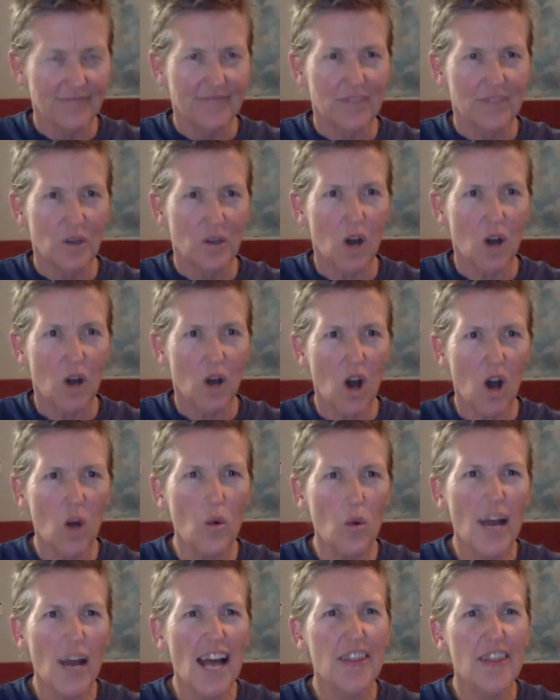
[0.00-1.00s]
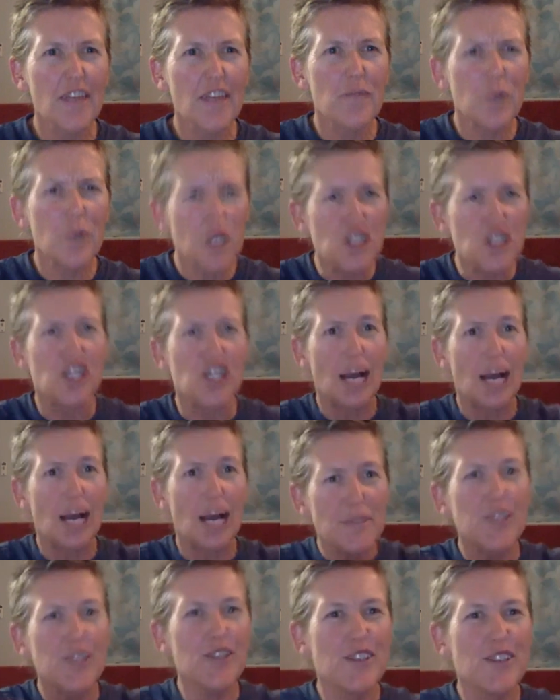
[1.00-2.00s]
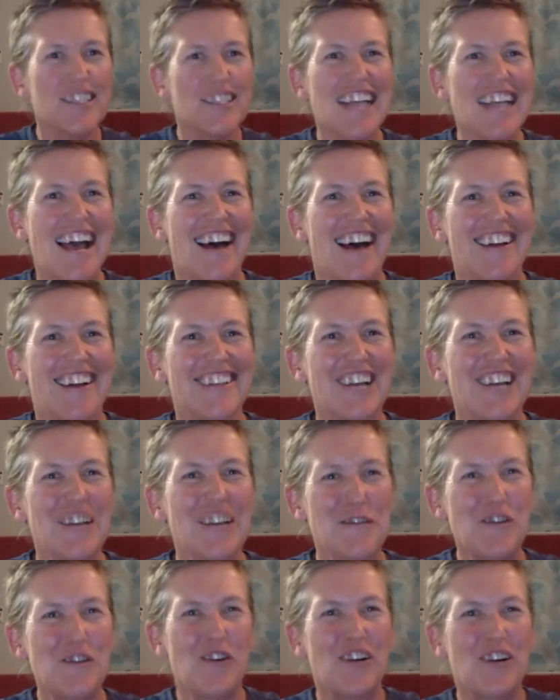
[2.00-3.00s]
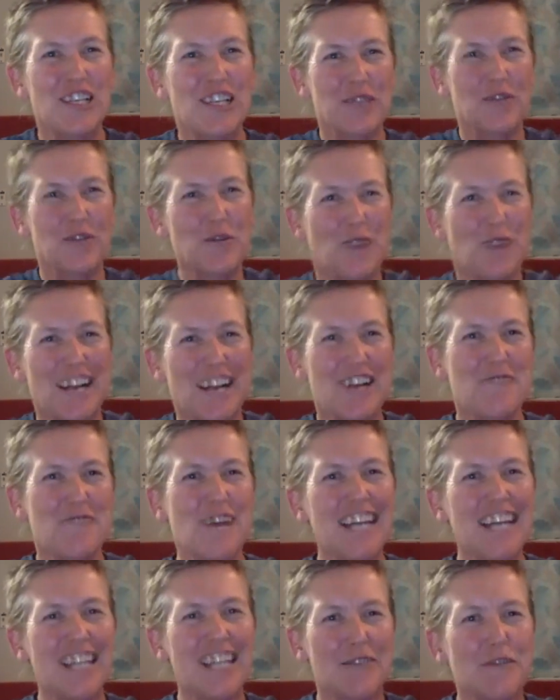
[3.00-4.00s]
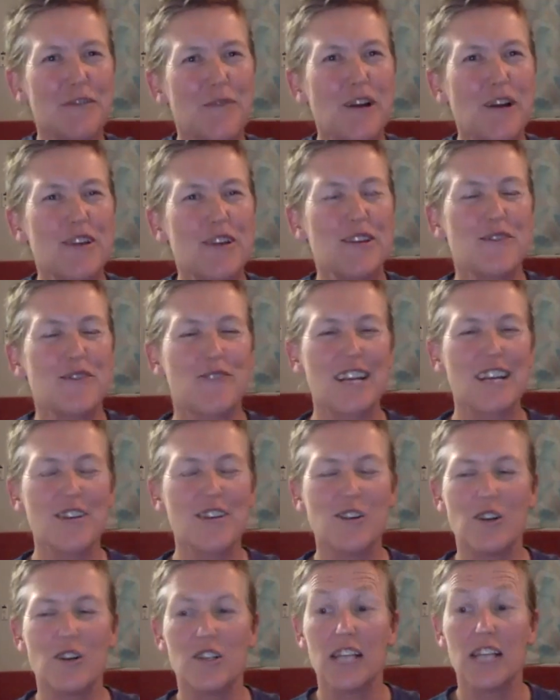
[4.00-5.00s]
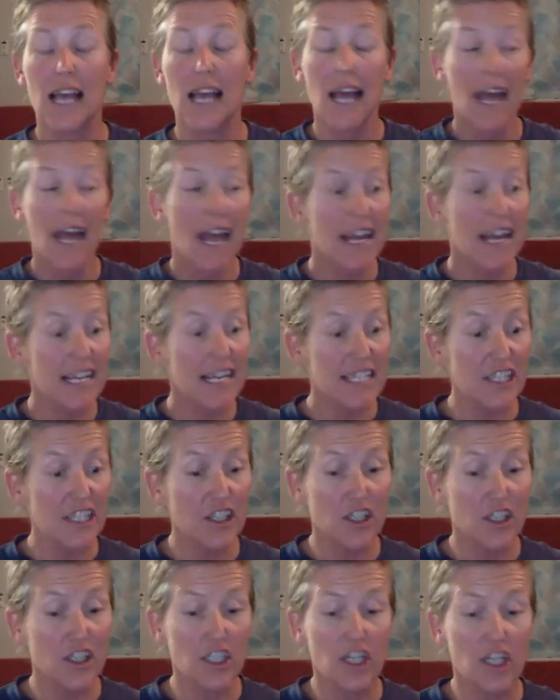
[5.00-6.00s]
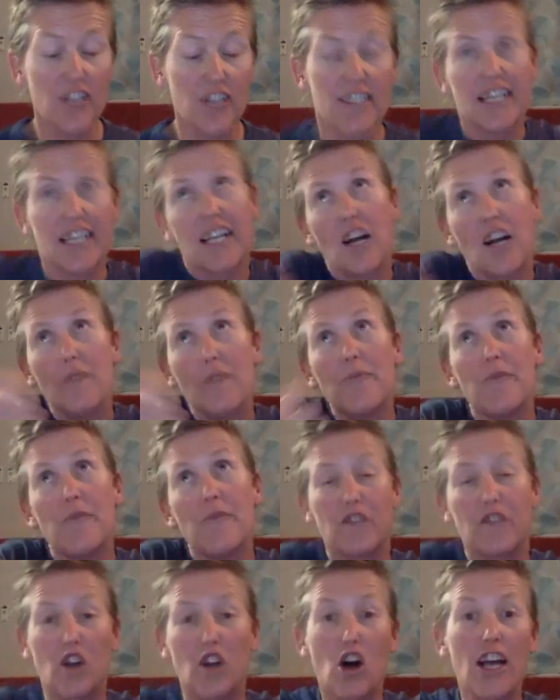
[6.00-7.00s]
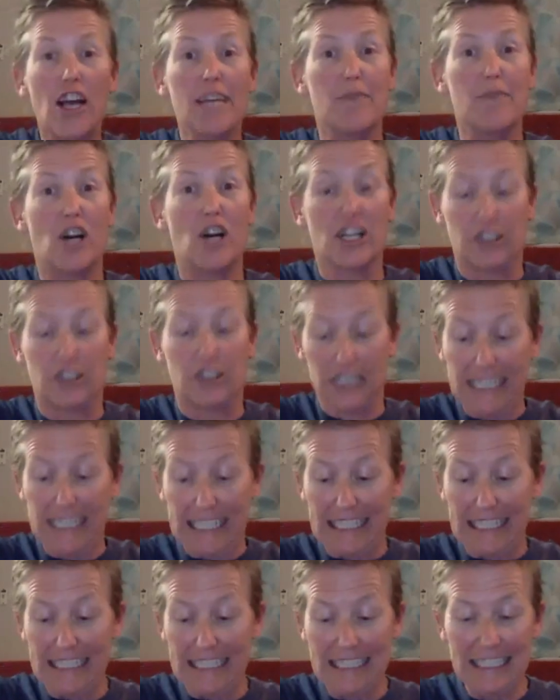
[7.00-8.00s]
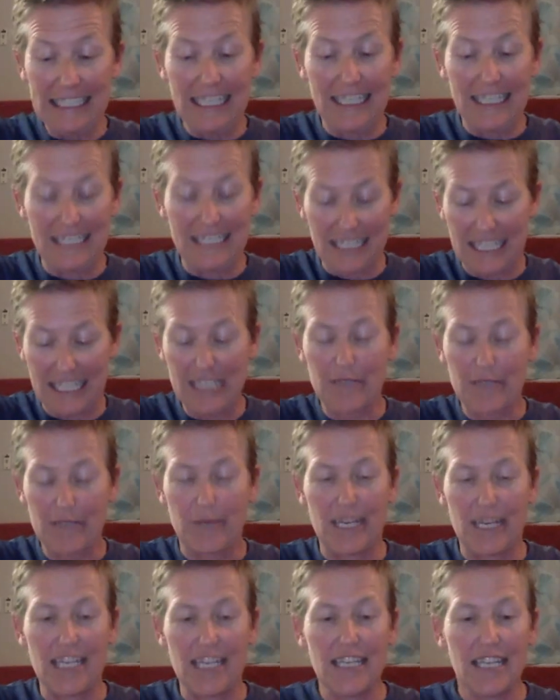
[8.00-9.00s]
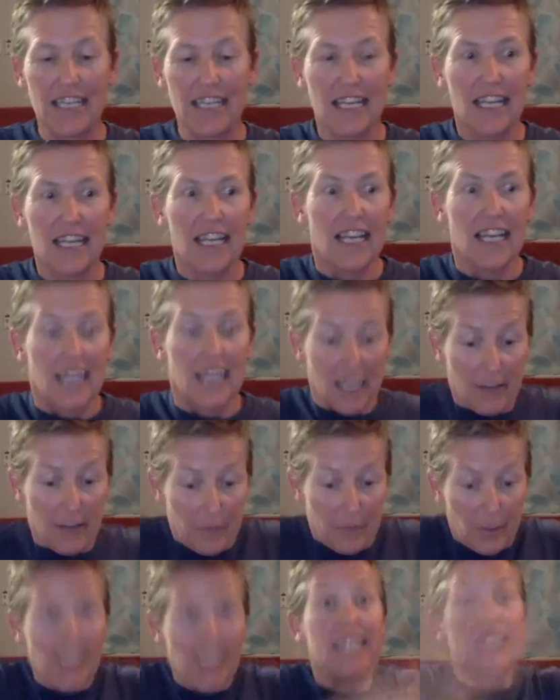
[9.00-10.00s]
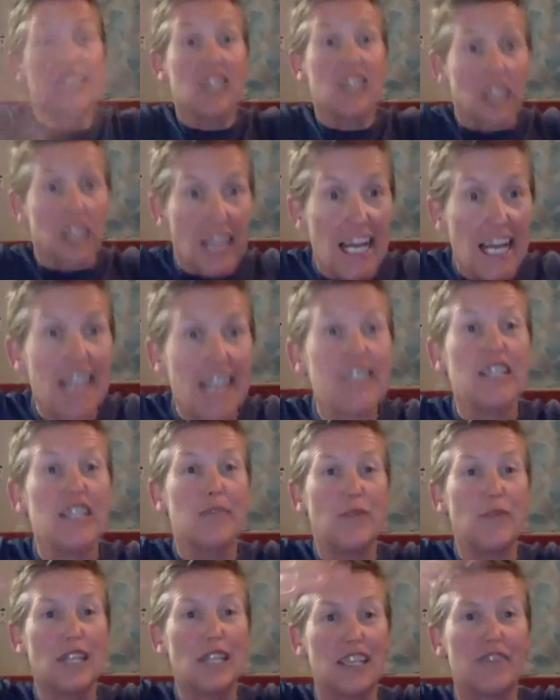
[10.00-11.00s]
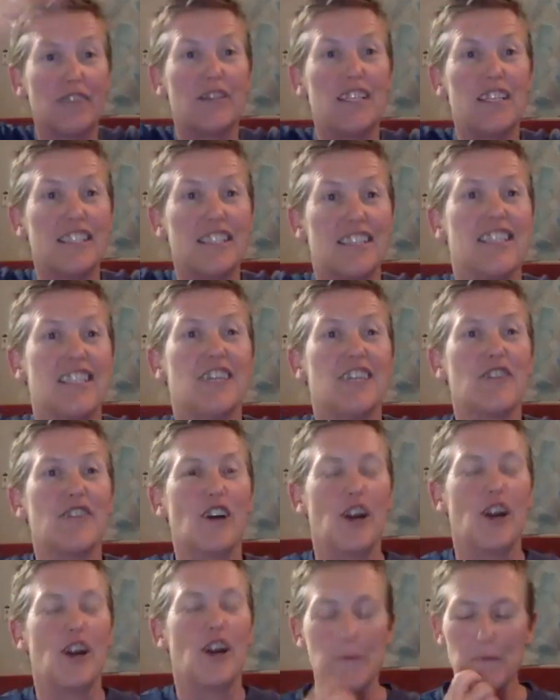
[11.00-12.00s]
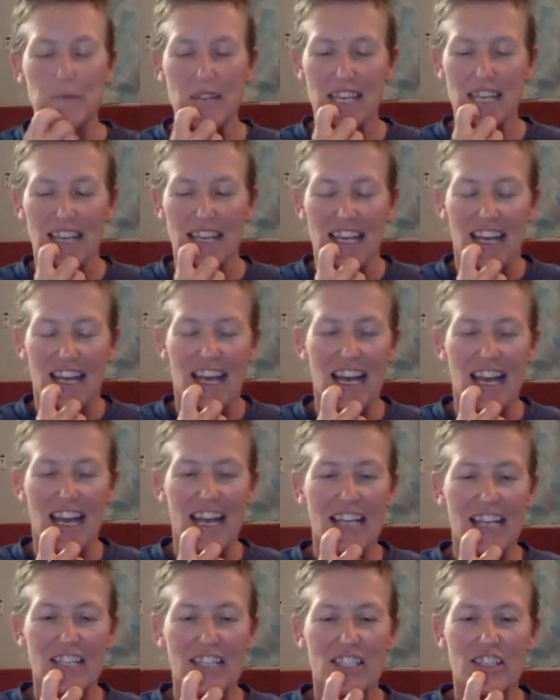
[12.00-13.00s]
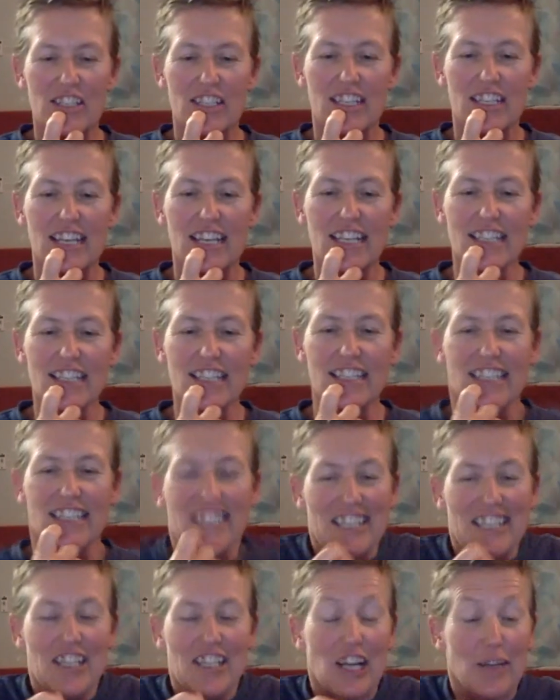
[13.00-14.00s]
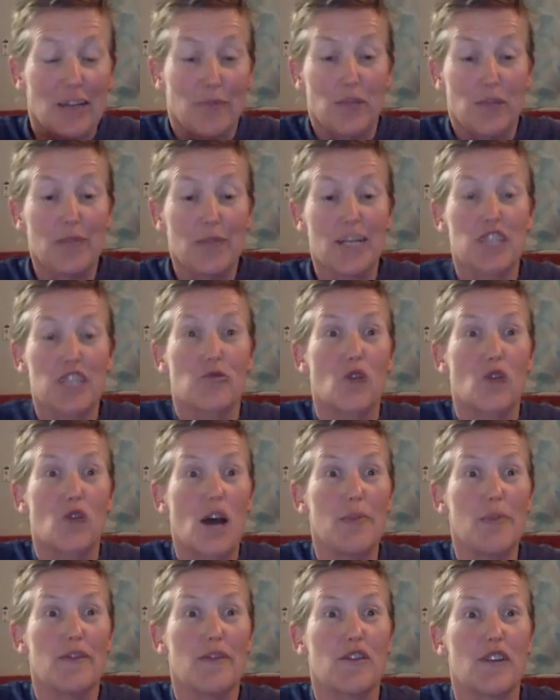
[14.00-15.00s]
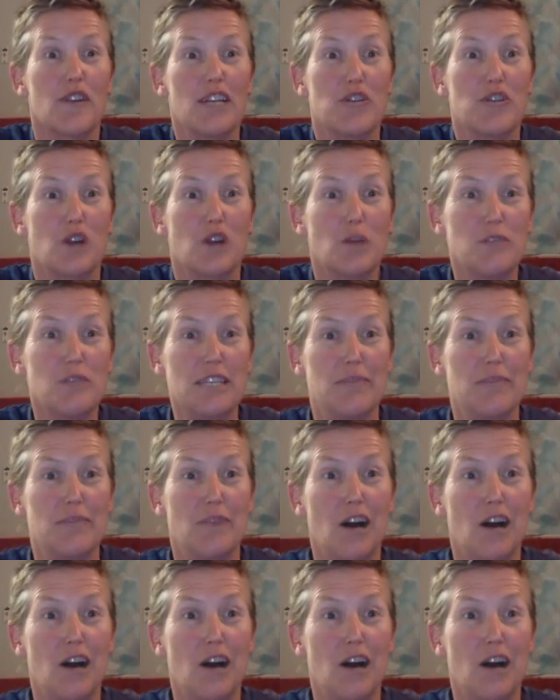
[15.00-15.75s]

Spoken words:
oh, wow, they've put jumpsuits out like for us for 101, like we've broken the record. And as I got closer, and I'm flying Michael in underneath me, planning to land in the middle of this zero. And next thing, like pretty much right before I dropped him, I